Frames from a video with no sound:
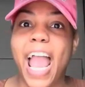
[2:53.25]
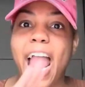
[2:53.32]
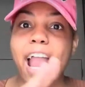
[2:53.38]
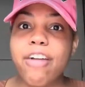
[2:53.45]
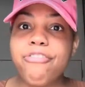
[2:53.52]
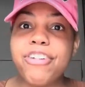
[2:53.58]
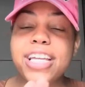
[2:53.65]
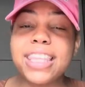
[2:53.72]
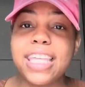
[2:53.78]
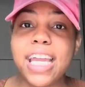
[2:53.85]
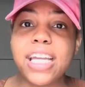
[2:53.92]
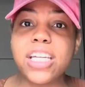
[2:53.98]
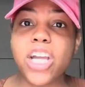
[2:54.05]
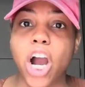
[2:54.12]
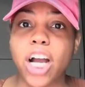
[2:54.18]

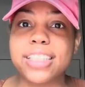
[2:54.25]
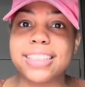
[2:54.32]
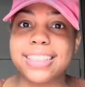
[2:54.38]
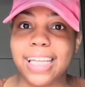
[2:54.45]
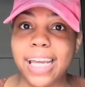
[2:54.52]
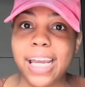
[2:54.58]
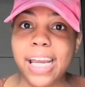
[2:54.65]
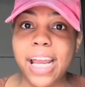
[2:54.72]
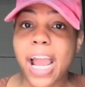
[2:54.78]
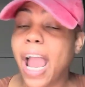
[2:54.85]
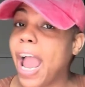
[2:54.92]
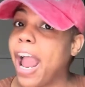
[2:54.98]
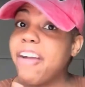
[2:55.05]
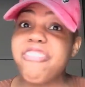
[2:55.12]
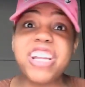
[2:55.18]
Everything y'all see,
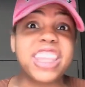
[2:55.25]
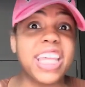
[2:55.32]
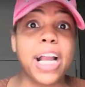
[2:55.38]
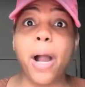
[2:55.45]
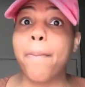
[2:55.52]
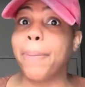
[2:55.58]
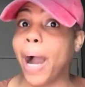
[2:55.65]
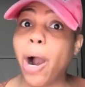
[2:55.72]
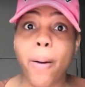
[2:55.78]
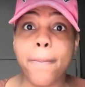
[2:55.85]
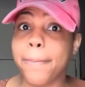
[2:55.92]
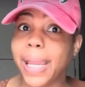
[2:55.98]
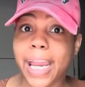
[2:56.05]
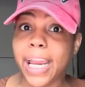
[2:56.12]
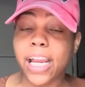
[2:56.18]
everything about
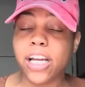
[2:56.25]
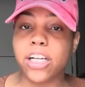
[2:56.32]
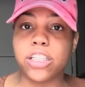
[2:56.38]
me,